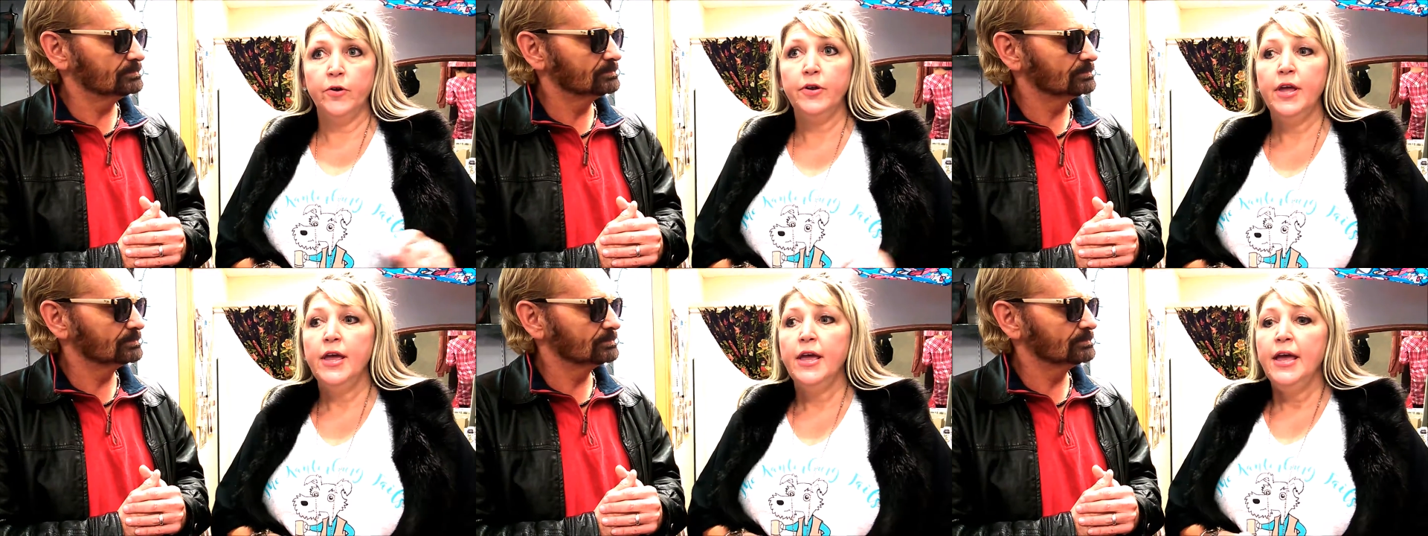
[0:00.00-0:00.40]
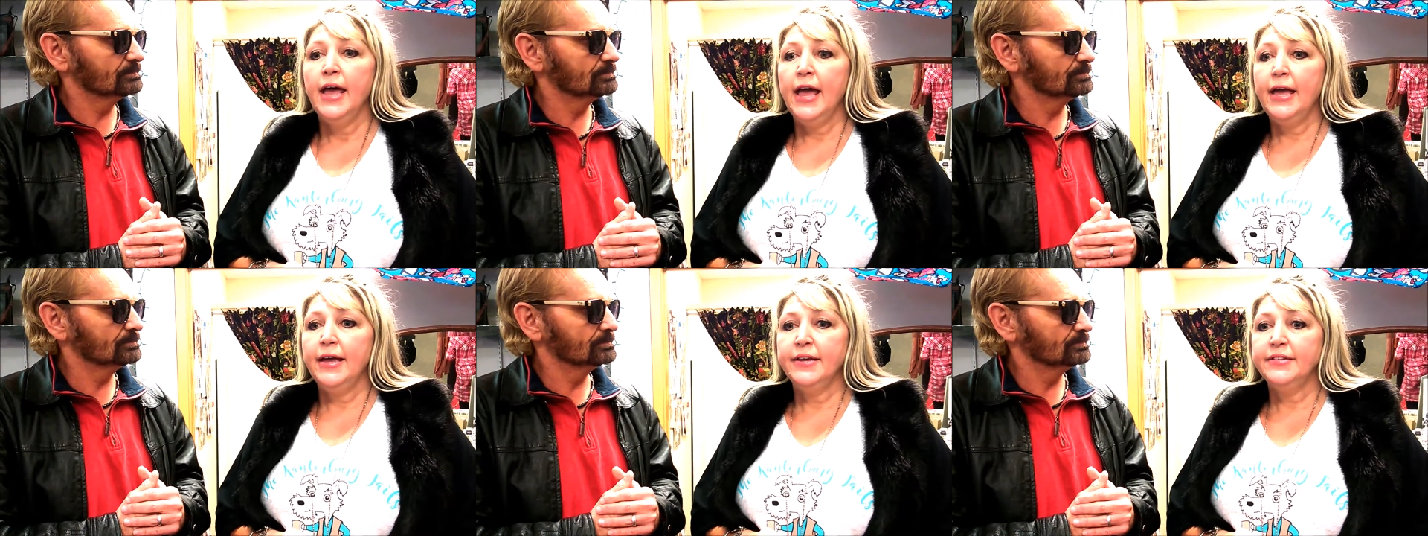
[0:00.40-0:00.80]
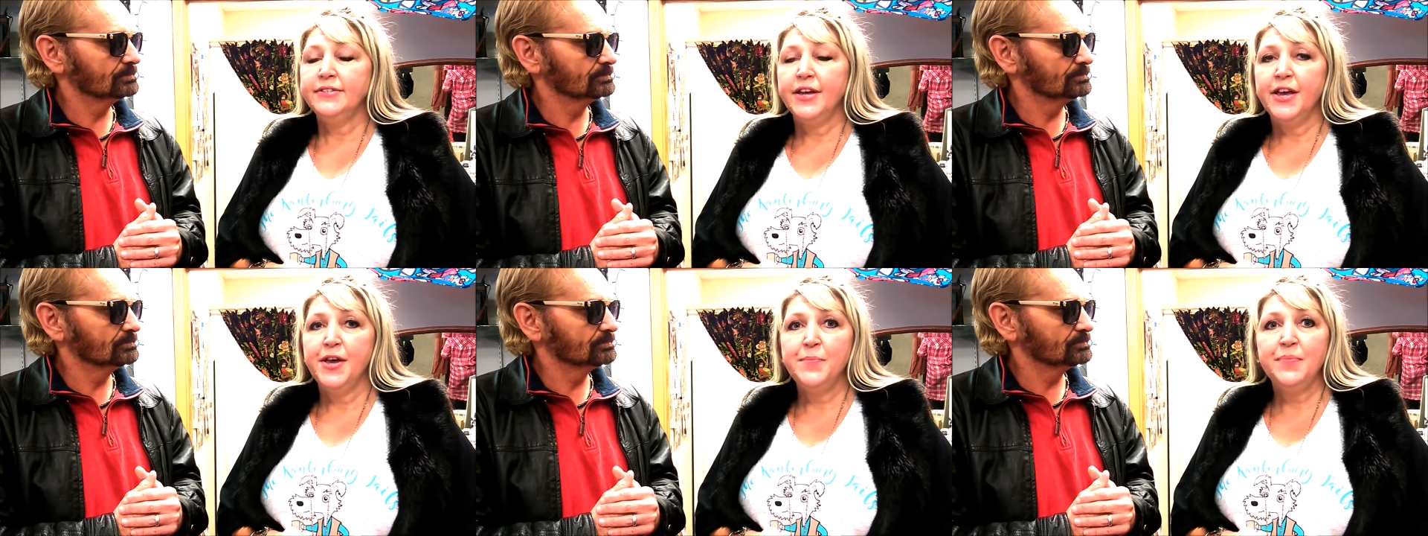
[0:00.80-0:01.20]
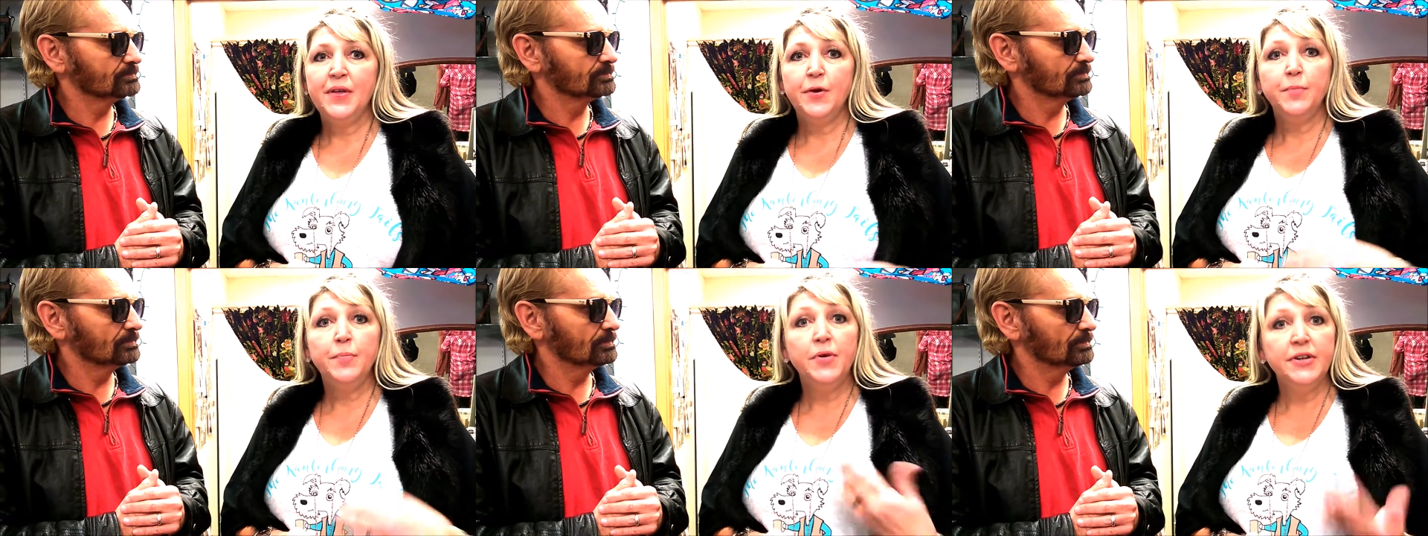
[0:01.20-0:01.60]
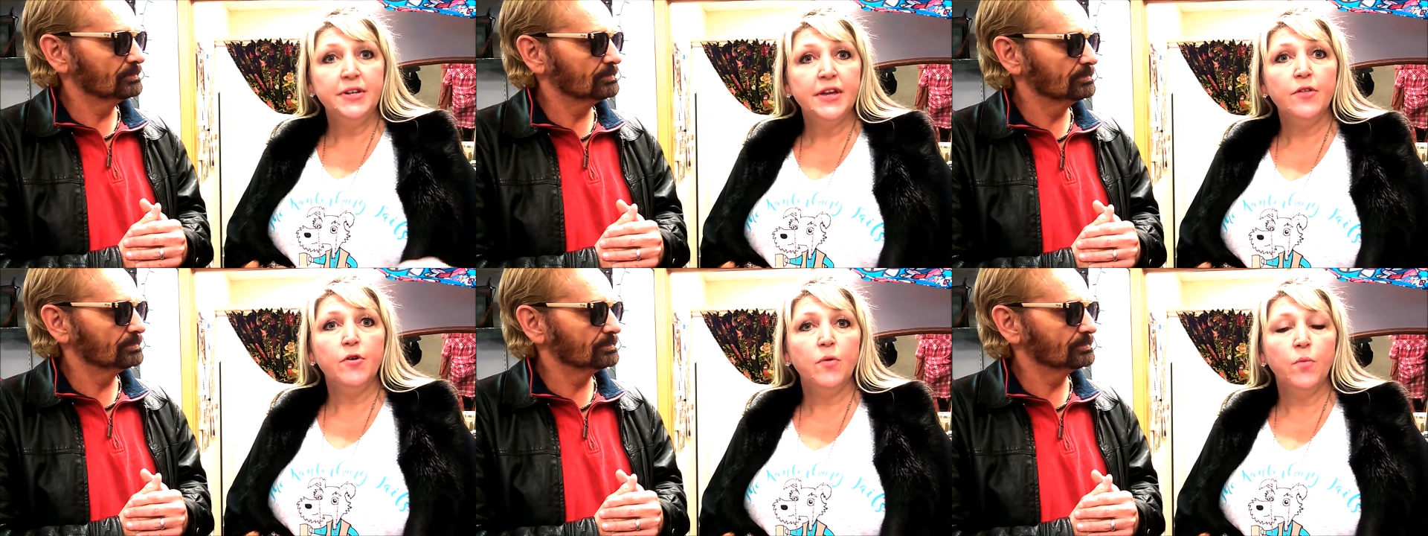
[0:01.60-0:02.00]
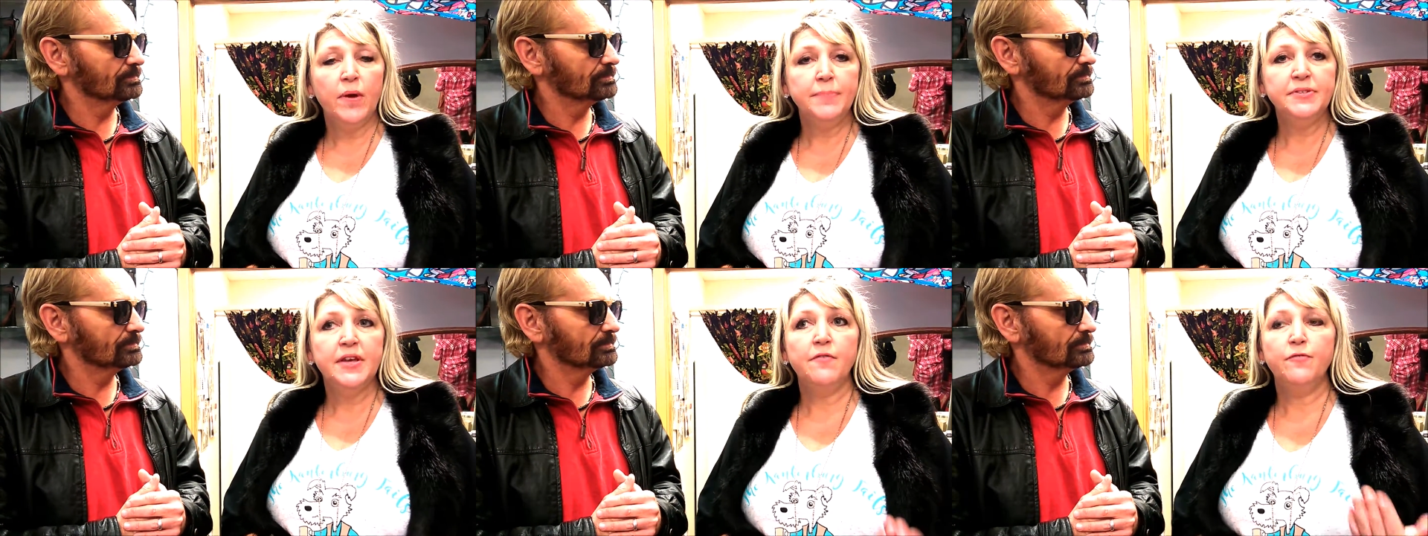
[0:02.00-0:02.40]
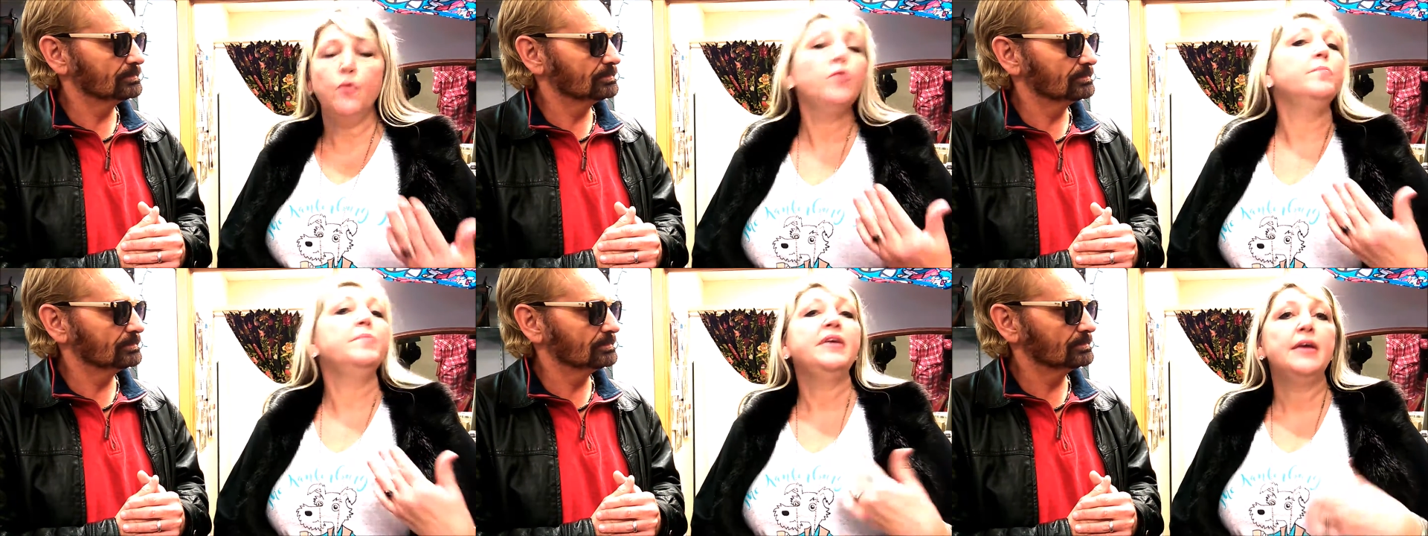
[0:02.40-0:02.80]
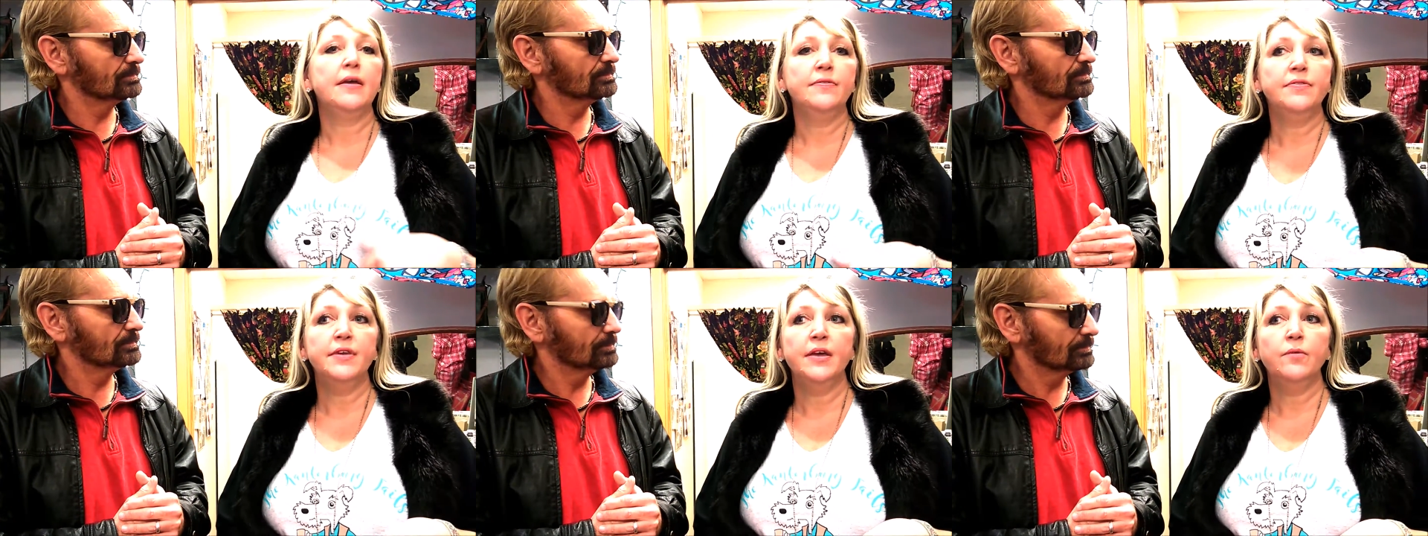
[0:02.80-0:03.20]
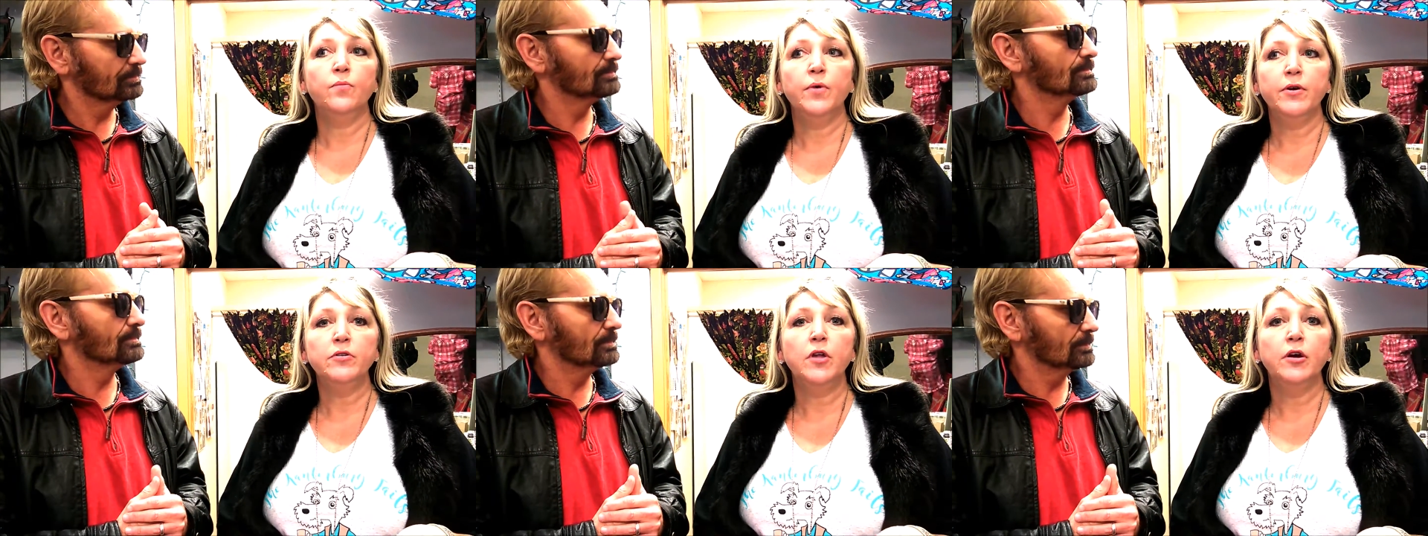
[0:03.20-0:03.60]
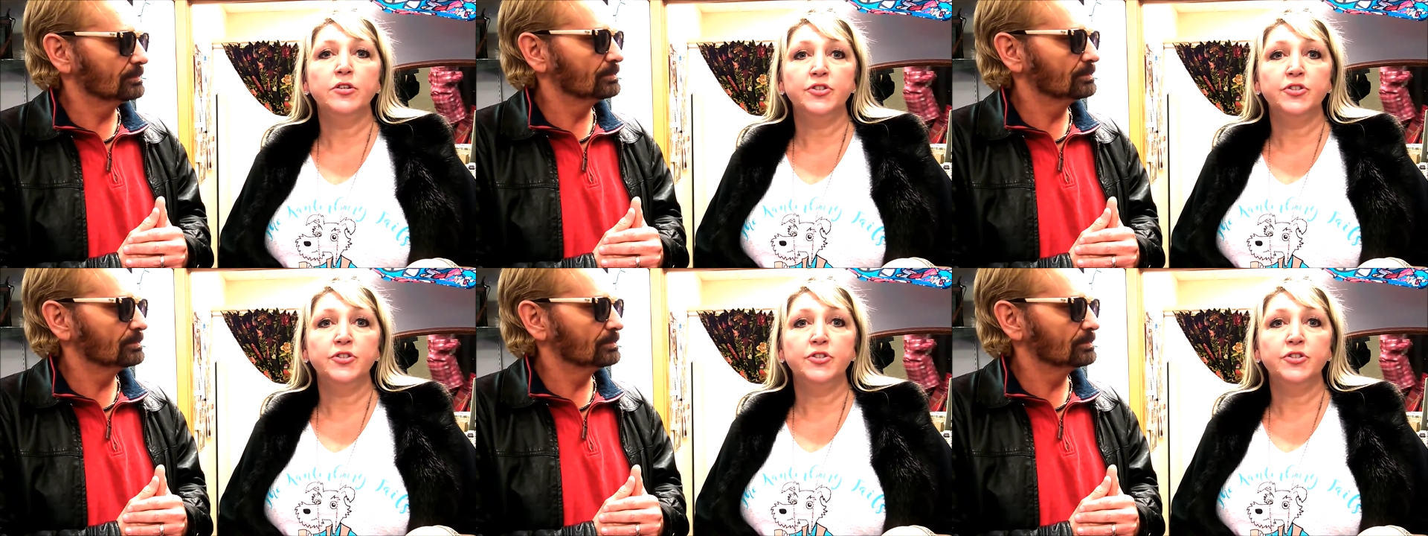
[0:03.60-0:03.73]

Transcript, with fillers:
Speaker 1: word, and um, they're putting together a website for me. And then we're